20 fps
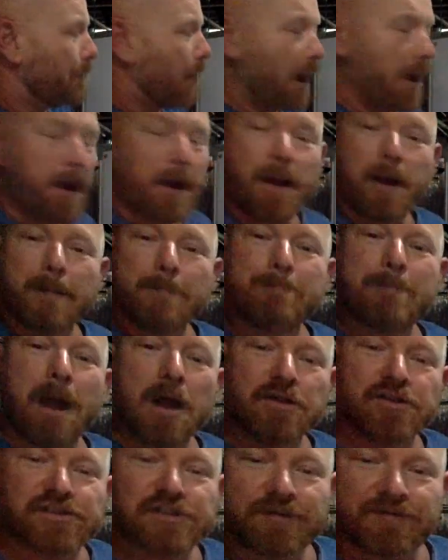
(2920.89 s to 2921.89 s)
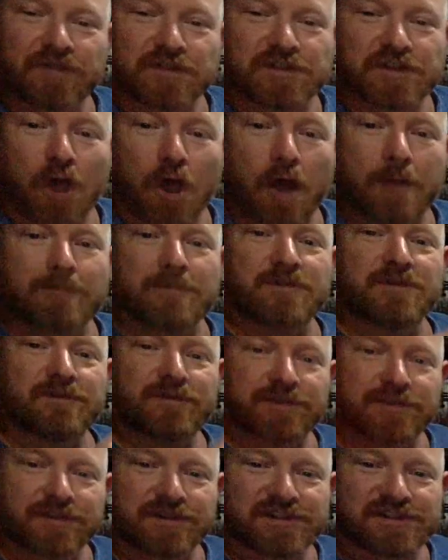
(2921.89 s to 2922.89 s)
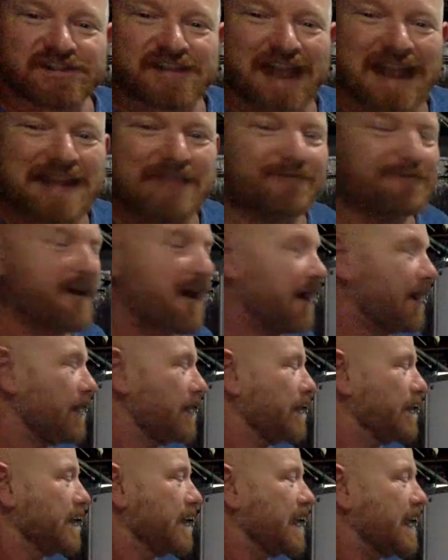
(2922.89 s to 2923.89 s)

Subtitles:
But most of the time, safer